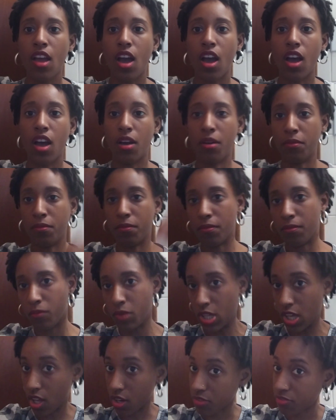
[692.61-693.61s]
um, we
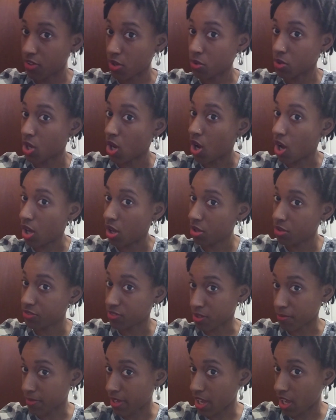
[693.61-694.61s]
got a phone call
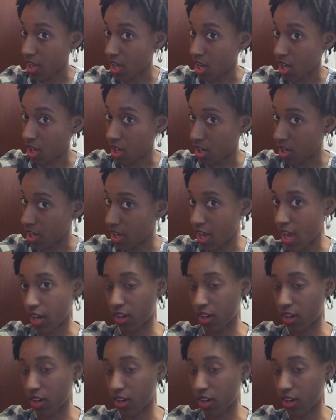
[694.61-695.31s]
from uh,